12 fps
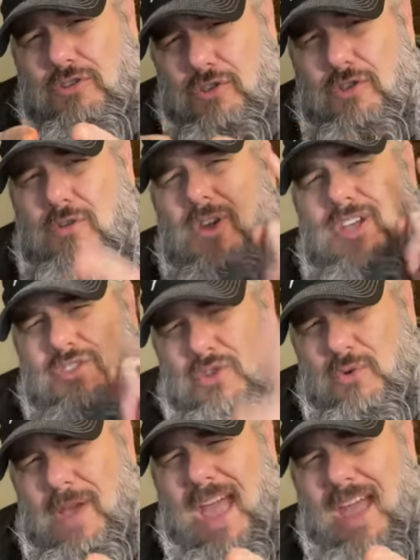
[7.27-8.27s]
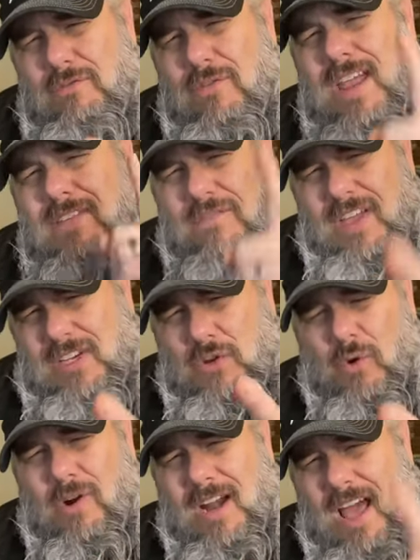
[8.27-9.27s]
you to every
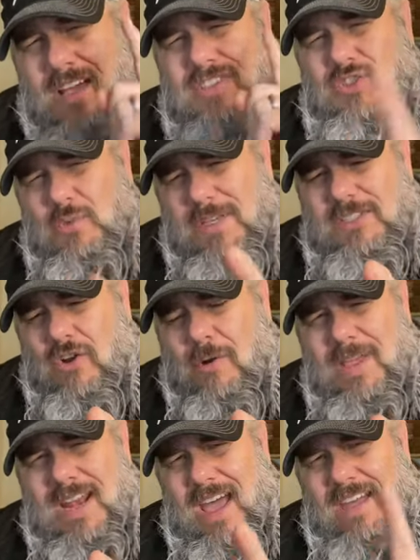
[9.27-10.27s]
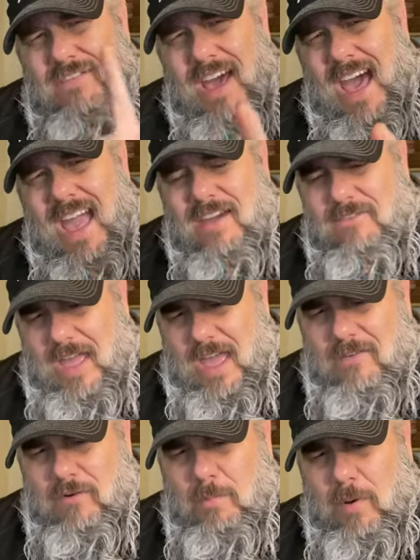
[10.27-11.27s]
Victorinox Swiss Army knife I have
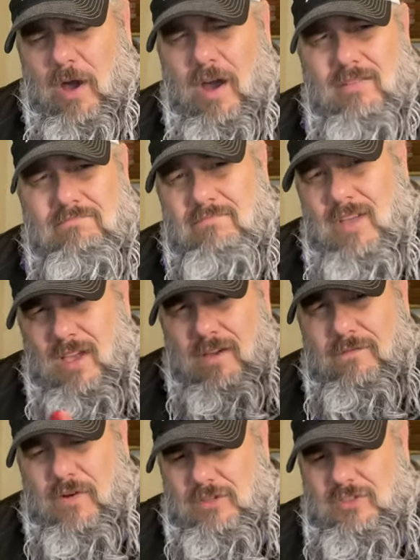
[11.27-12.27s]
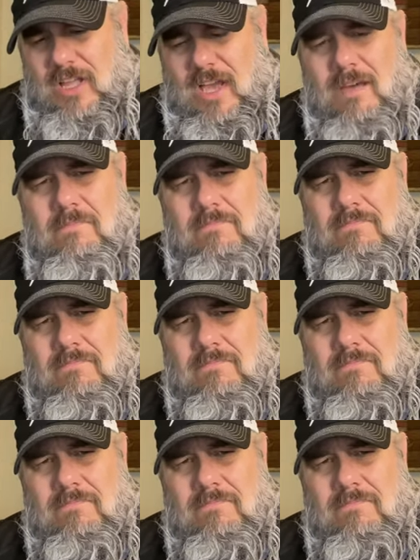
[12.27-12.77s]
ever bought. First up,